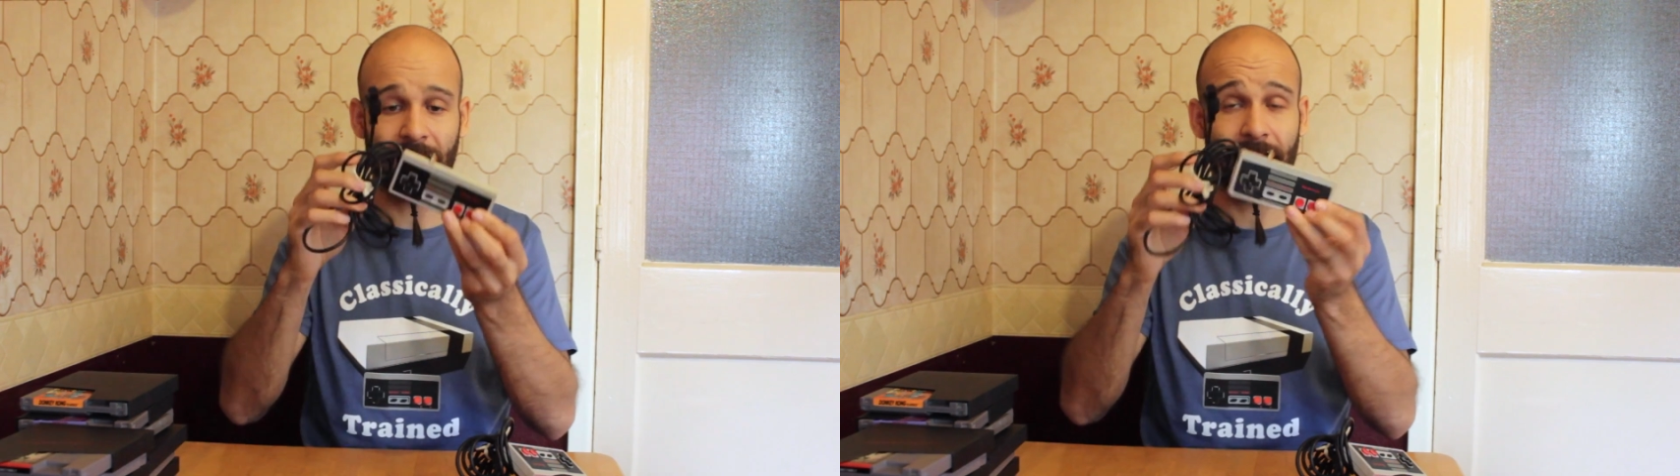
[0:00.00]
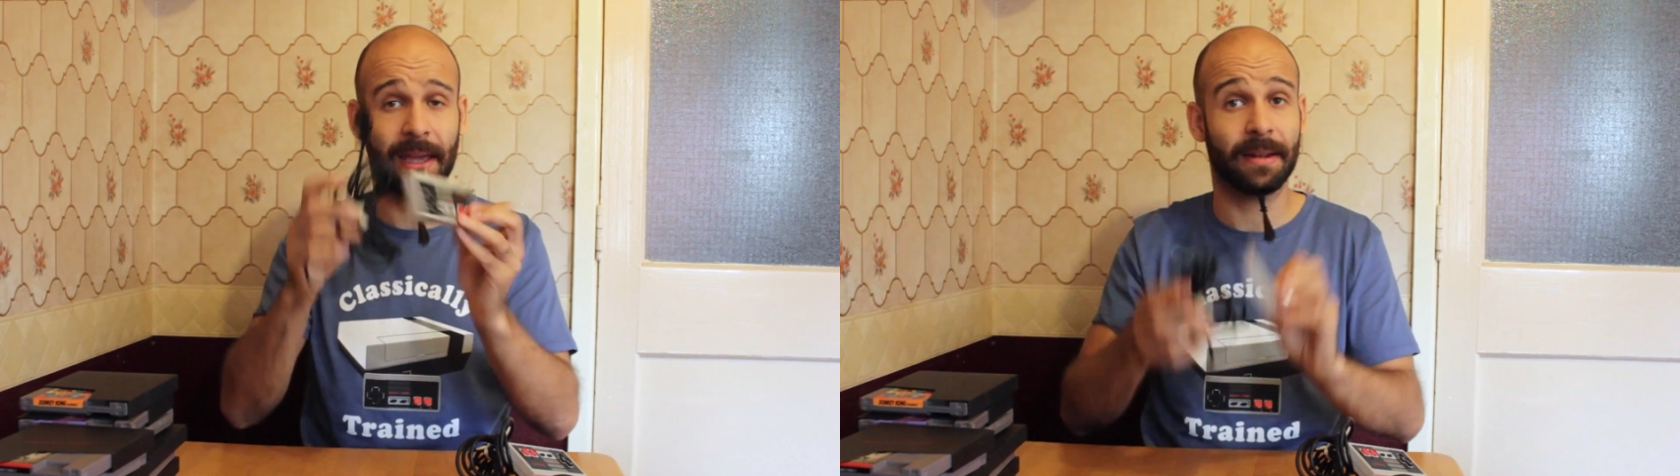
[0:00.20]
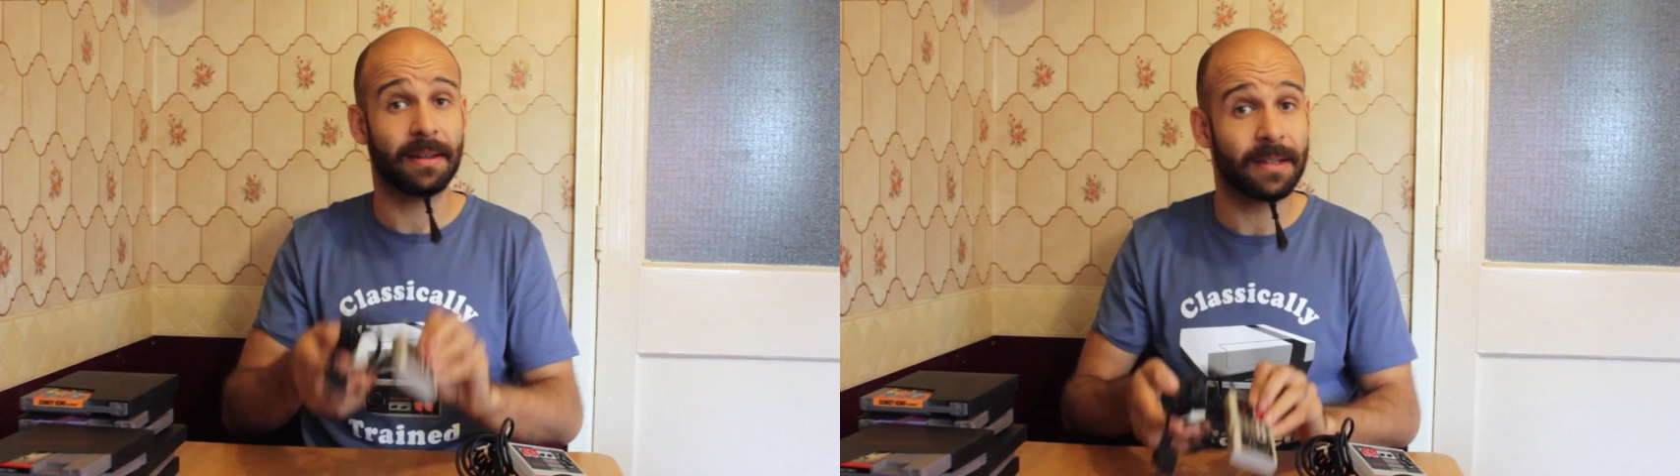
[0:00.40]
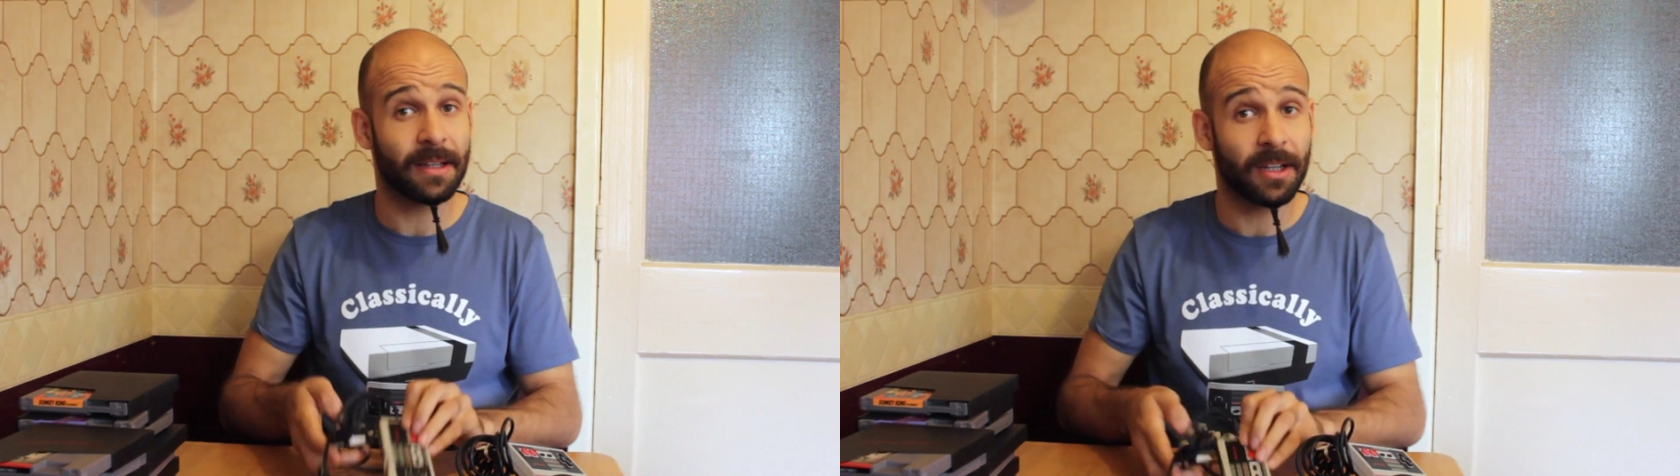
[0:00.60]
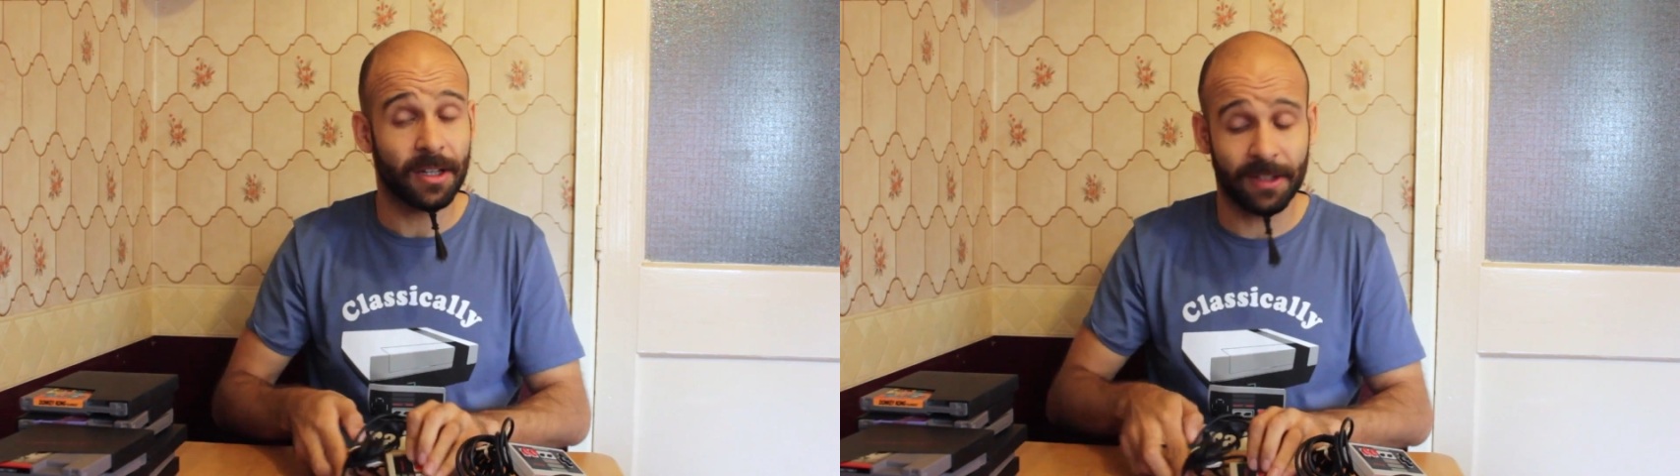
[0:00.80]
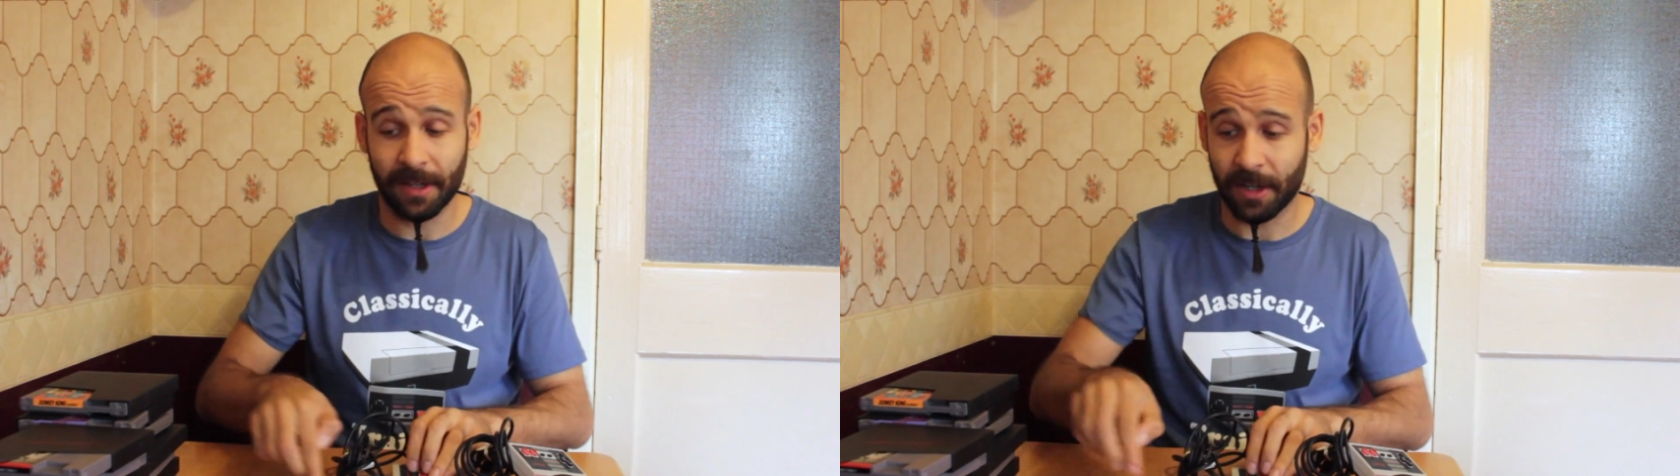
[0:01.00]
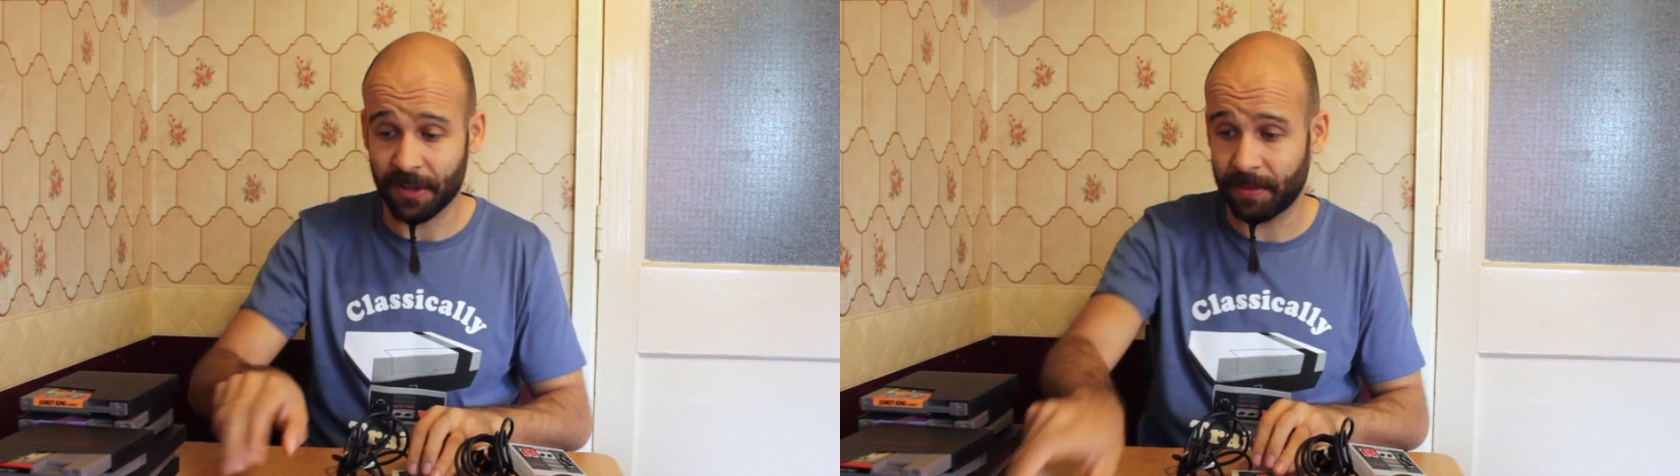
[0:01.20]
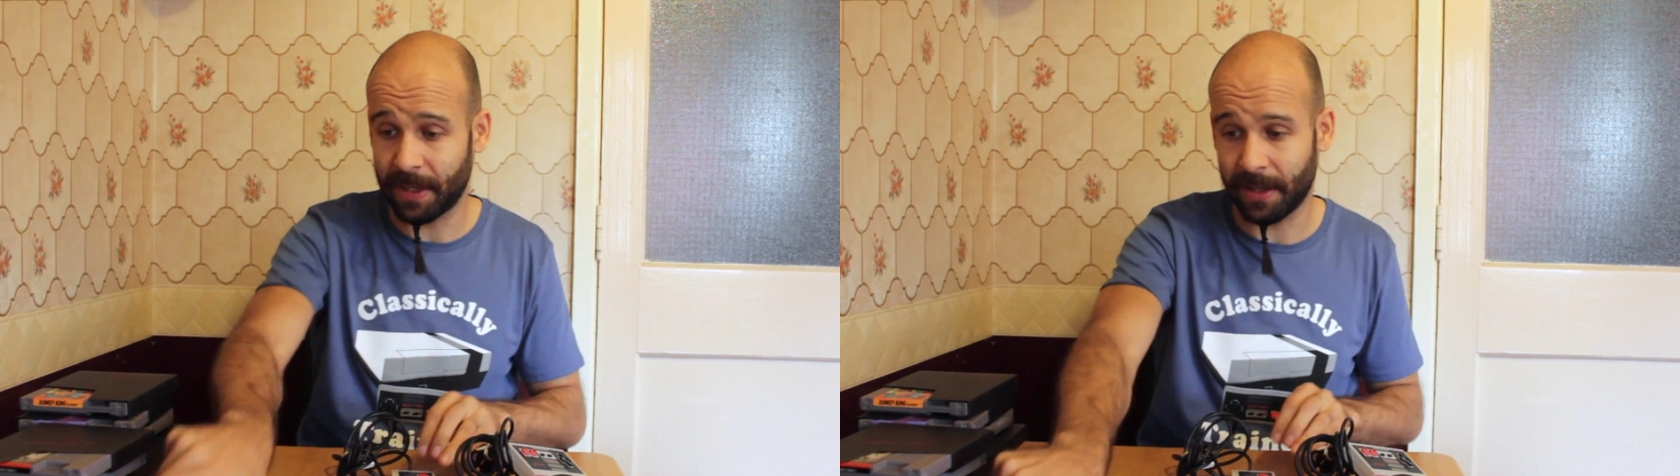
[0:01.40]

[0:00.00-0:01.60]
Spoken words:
Again, didn't cost me